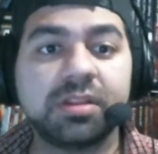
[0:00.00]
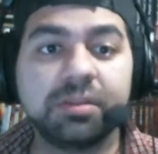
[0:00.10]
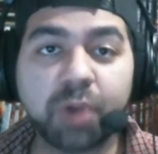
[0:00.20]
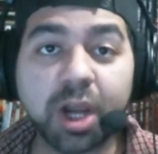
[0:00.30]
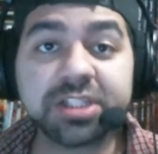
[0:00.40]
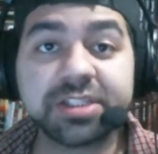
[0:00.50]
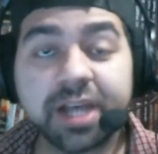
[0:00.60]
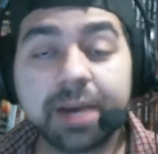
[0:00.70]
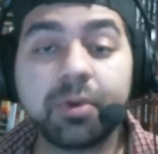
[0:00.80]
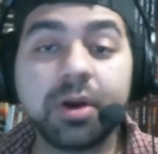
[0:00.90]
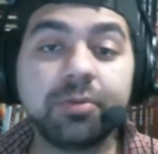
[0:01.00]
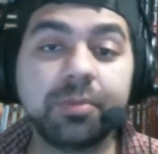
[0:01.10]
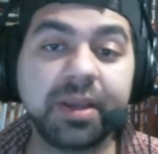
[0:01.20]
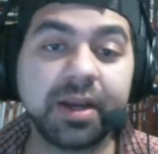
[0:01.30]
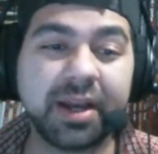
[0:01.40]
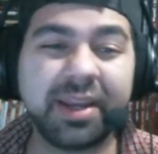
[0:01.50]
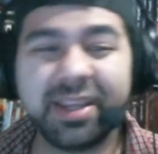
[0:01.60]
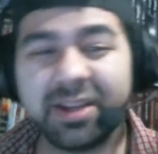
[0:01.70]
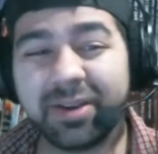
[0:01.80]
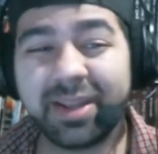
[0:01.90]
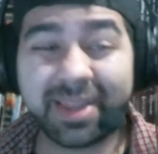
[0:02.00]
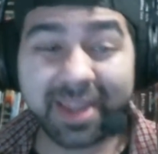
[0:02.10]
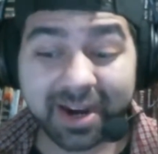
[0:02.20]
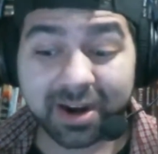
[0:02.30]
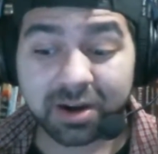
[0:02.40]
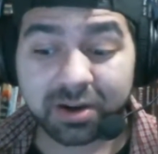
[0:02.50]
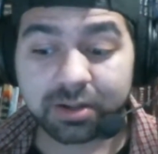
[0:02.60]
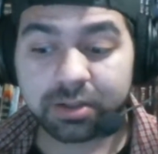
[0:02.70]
Project Zomboid will be on here and there.